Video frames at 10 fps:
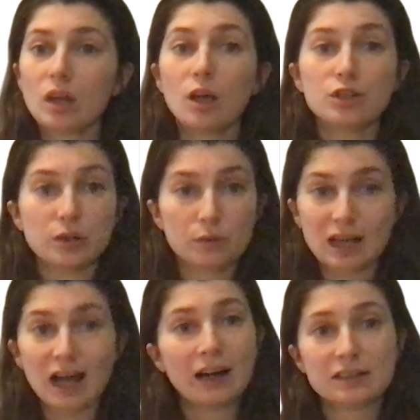She was
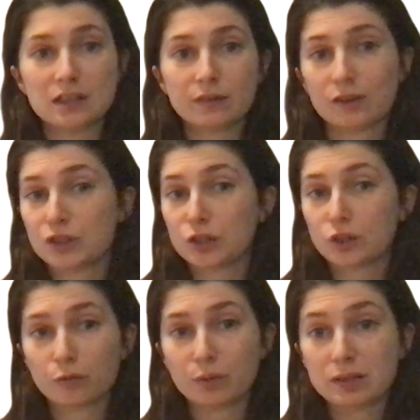active and she could
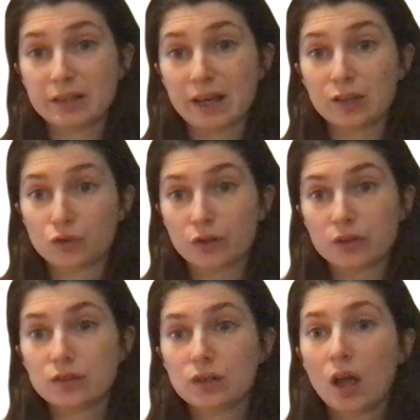have been
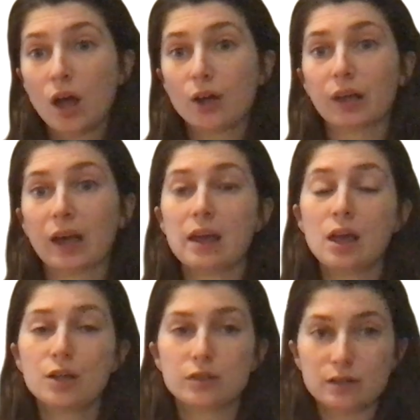dangerous. Okay,
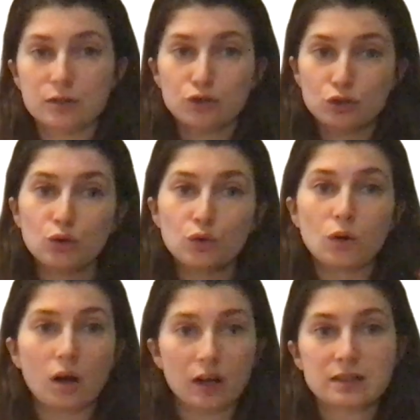so there's two
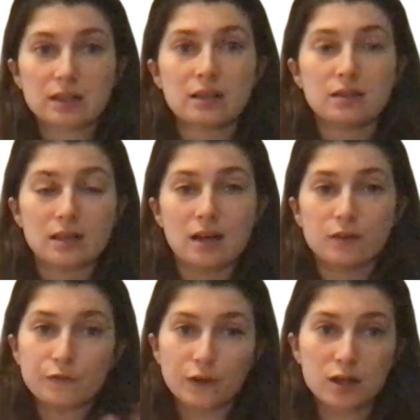ideas there. The
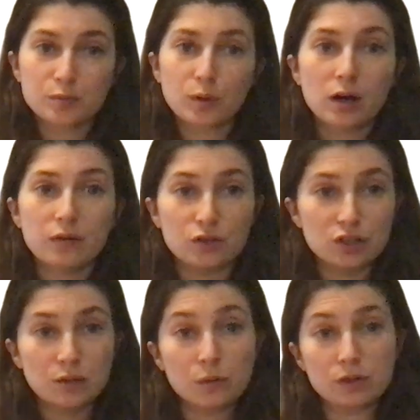first part that
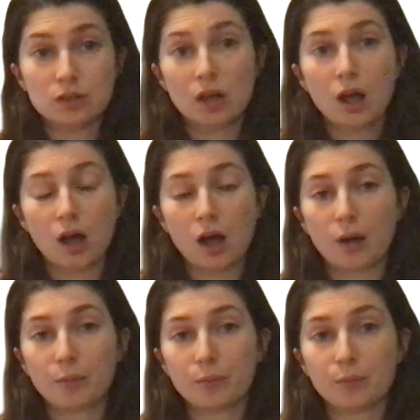she was
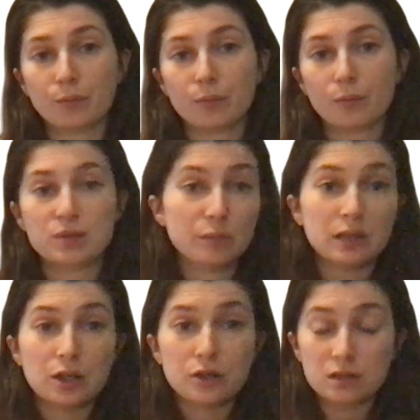um, somebody
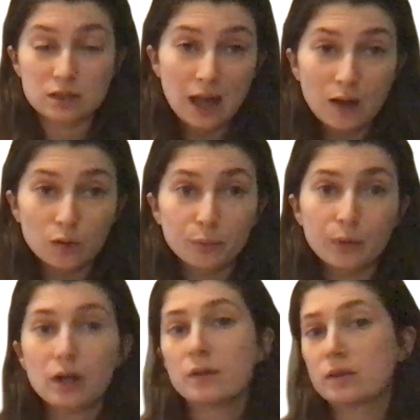who needed help,
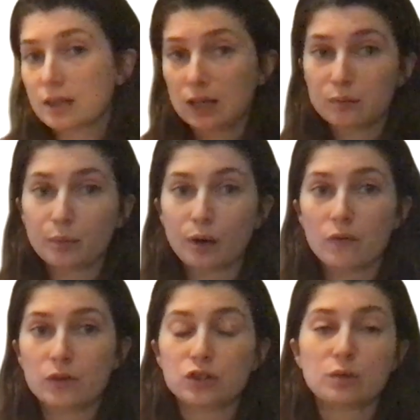the second part,
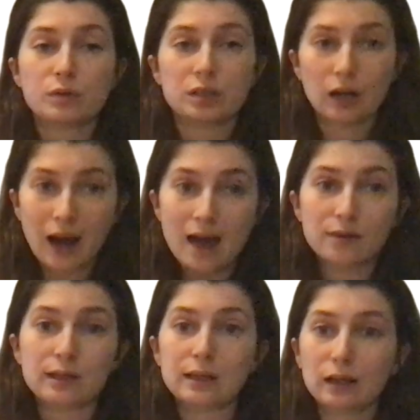that she was a
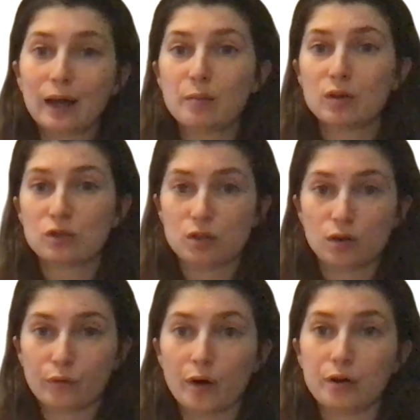Catholic claimant to the
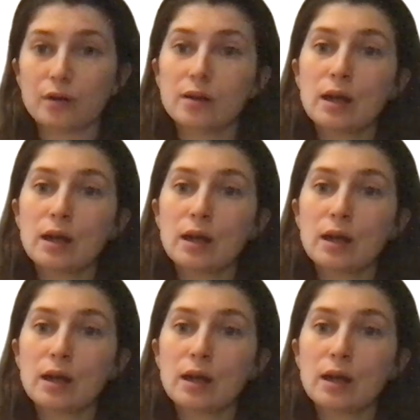throne.